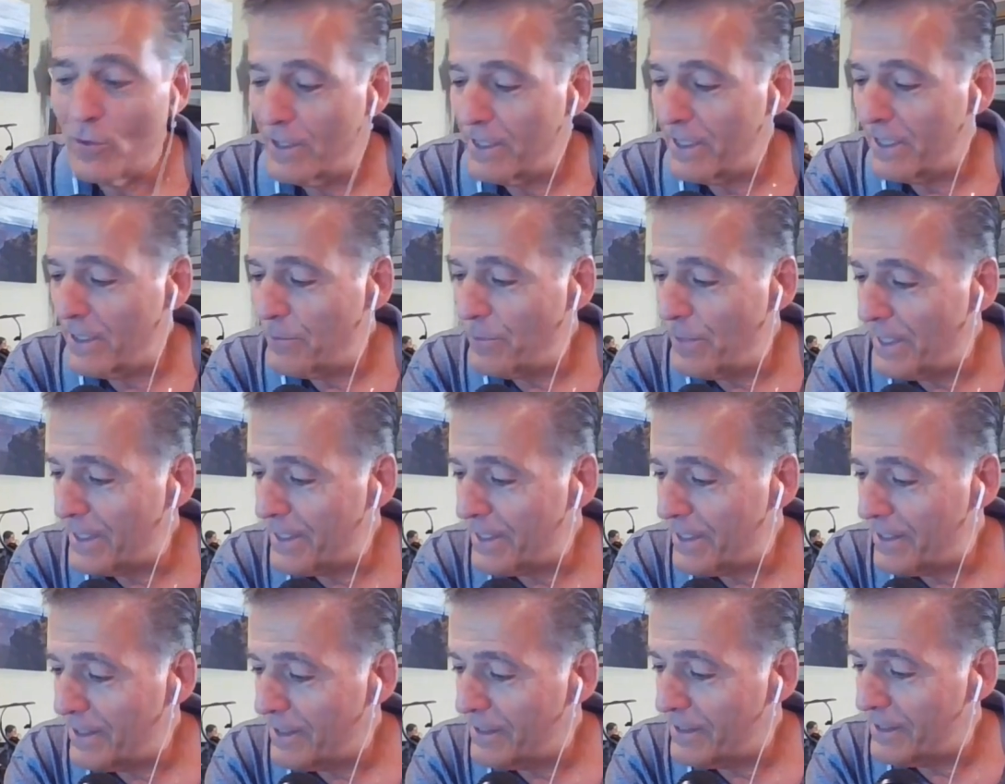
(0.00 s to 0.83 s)
what,
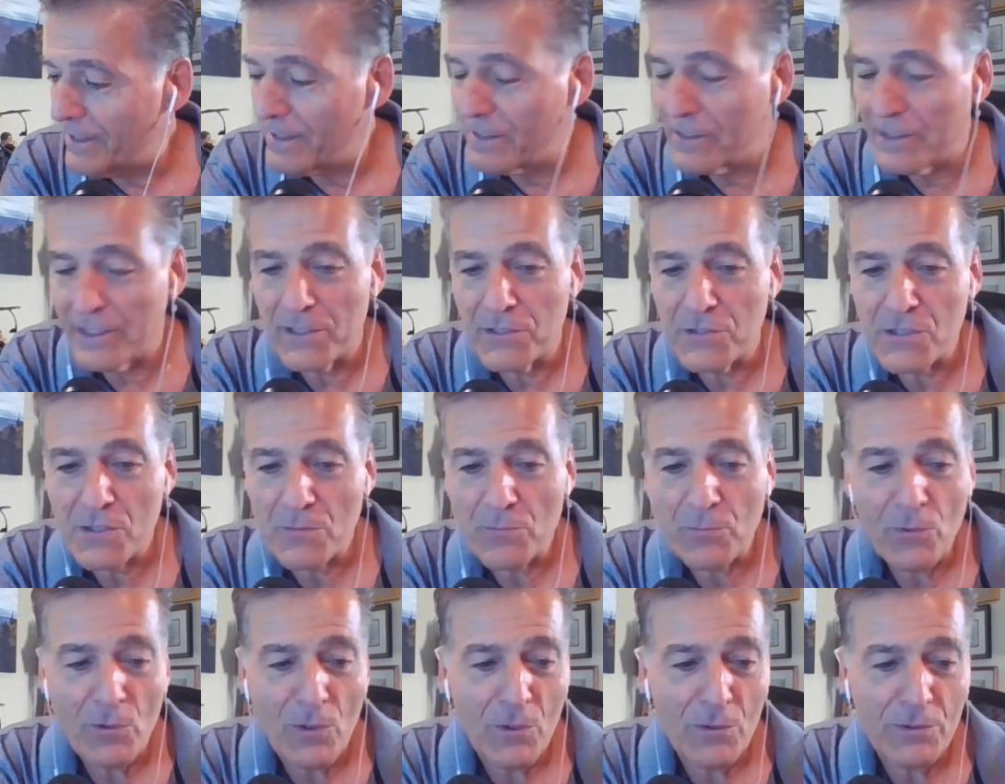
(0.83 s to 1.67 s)
anybody in a
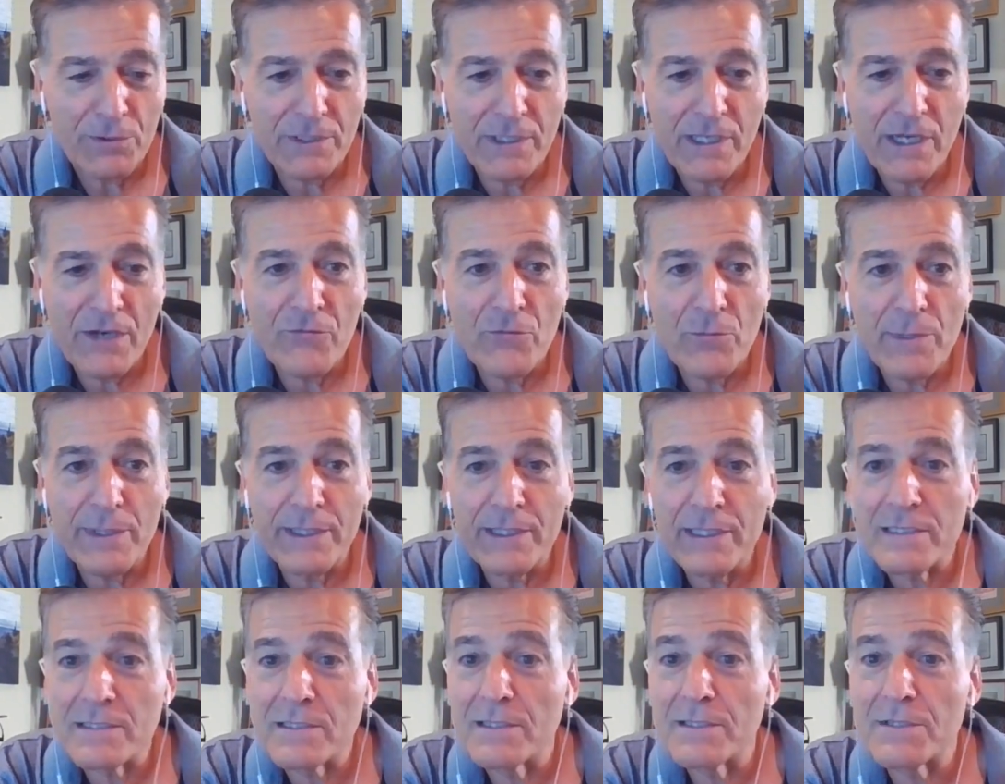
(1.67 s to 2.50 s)
leadership role in
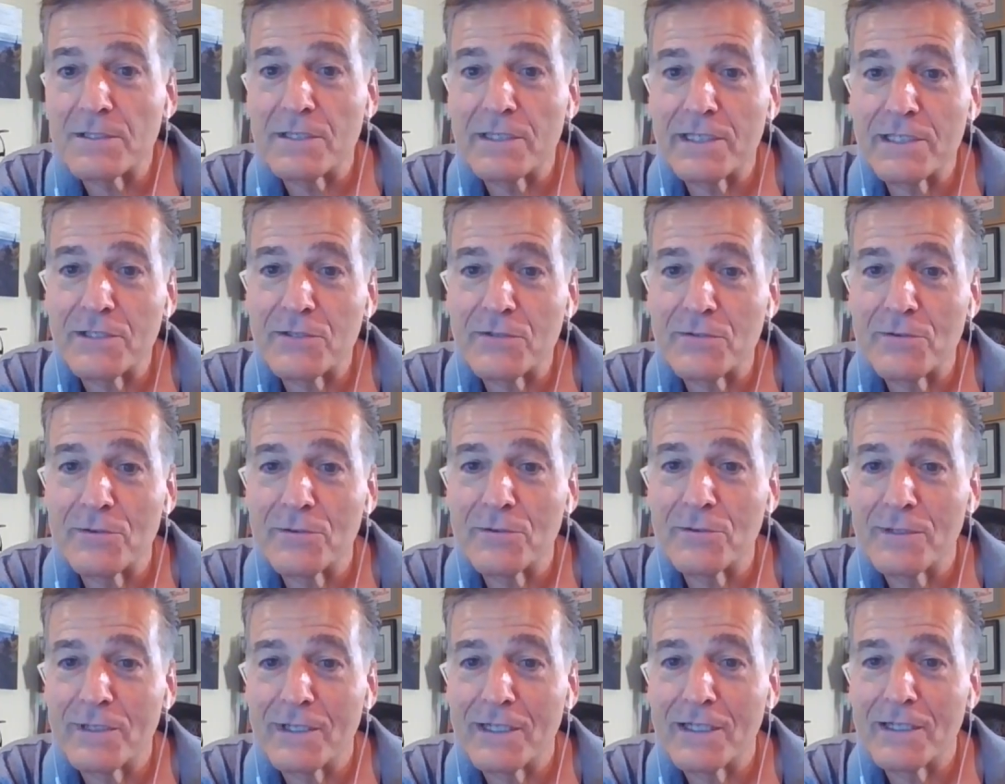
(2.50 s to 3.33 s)
government that's listening
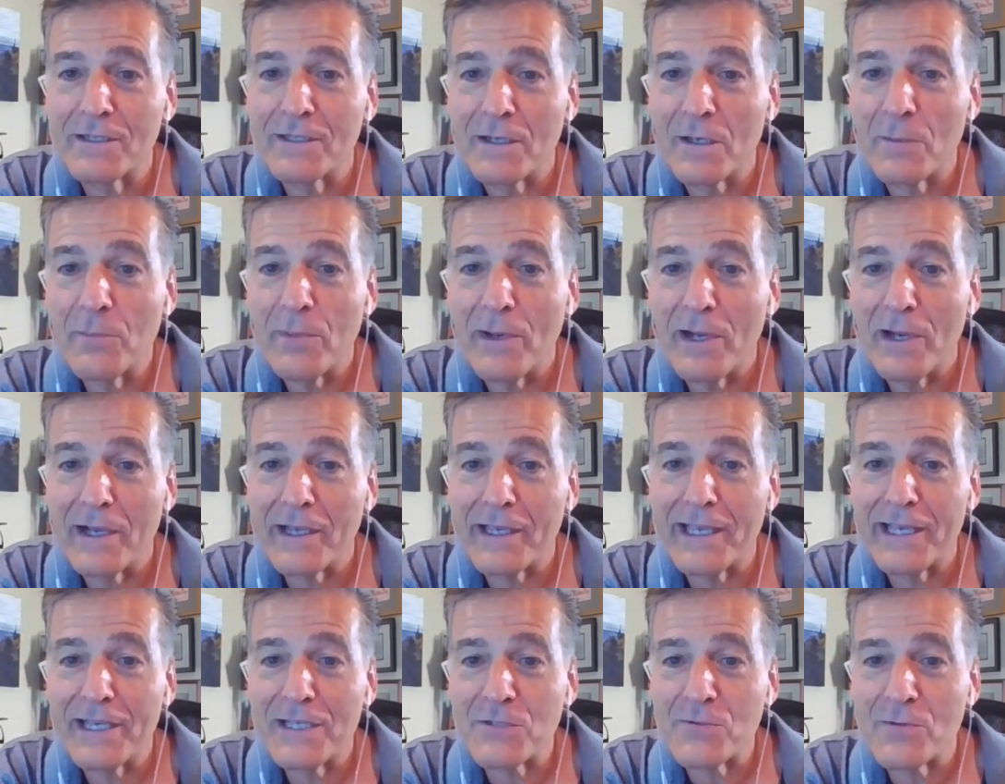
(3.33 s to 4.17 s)
to our
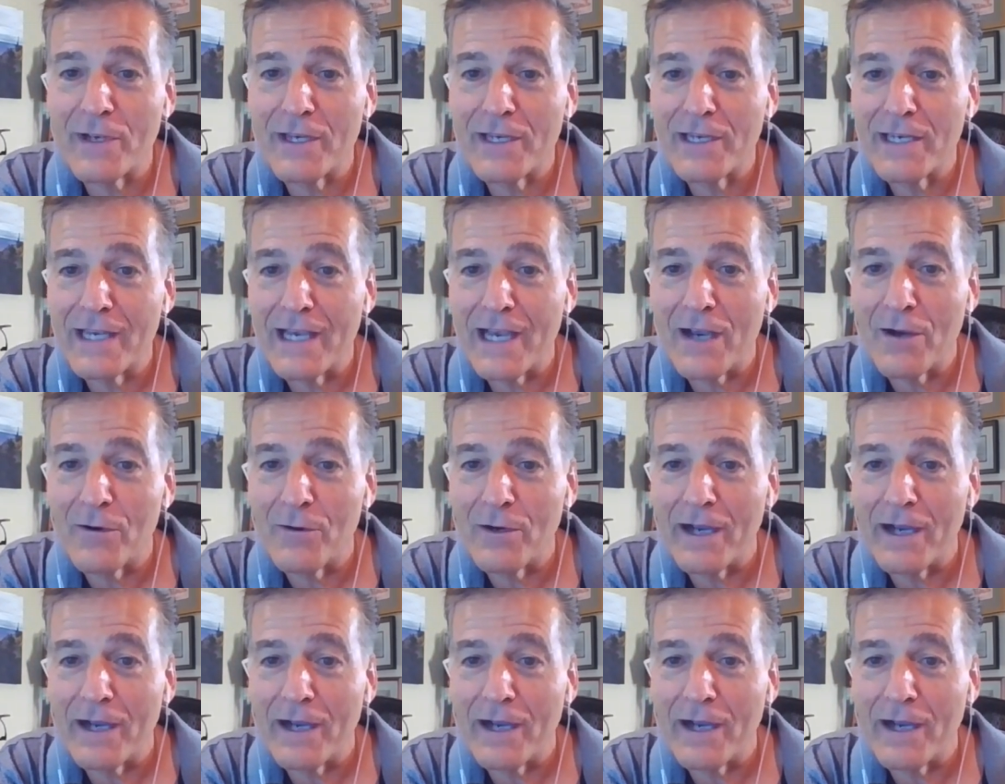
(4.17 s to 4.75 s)
podcast right now,